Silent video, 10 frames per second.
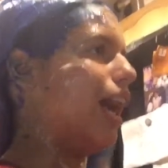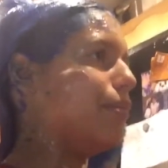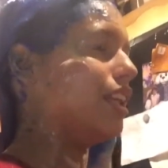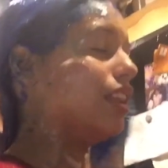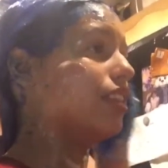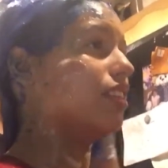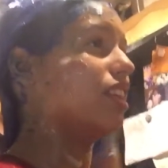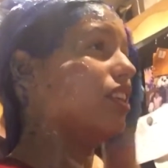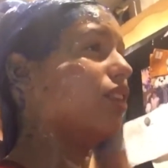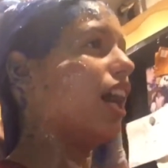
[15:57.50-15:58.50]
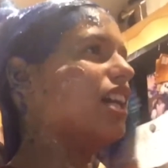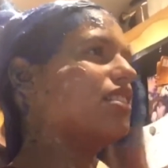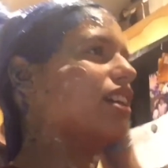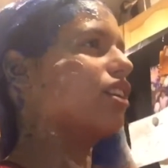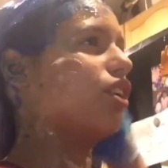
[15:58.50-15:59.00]
I mean, you
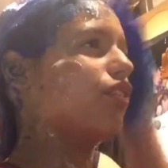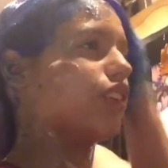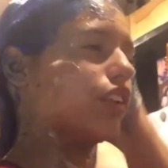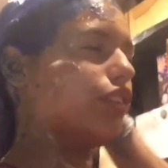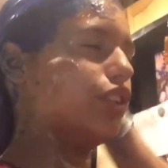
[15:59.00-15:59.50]
guys didn't go for the